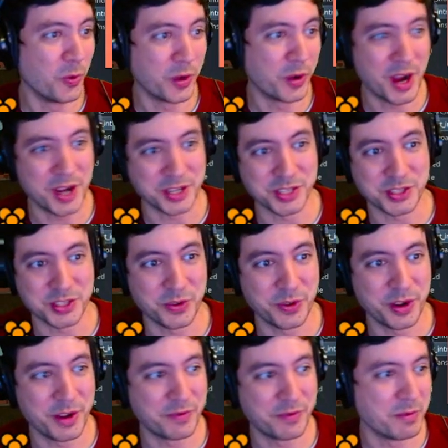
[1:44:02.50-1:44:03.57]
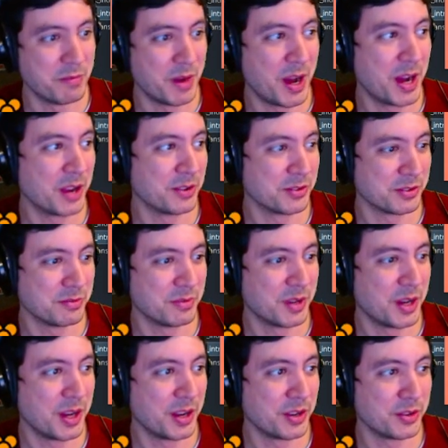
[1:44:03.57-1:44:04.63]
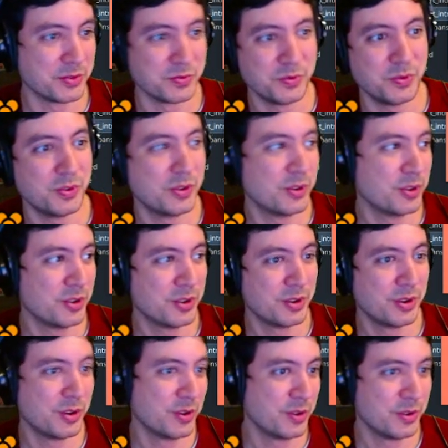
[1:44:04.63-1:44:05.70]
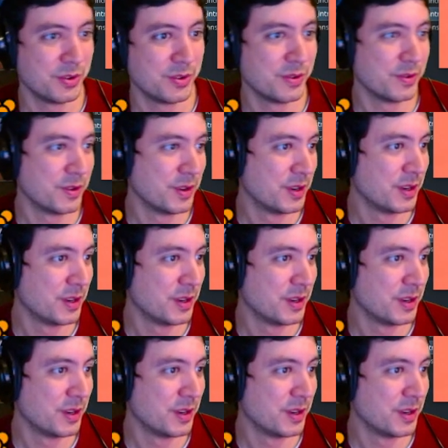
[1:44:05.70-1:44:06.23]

gosh, it's going on for miles and miles. Whoa.